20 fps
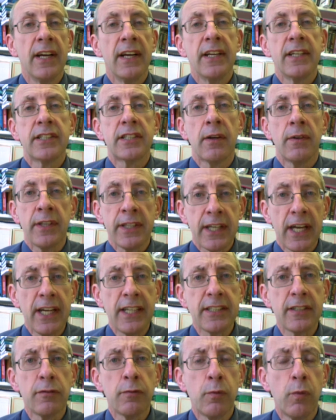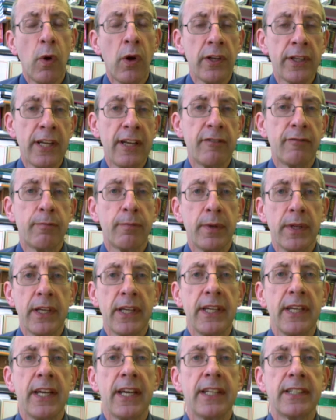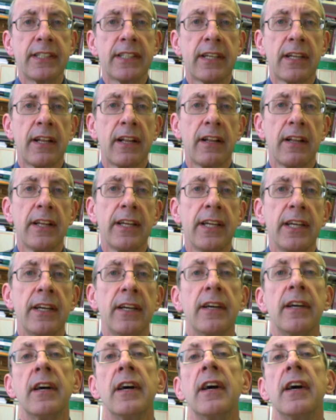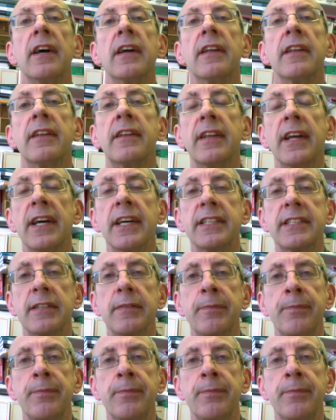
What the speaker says: So in the case of 1FB, it's clear that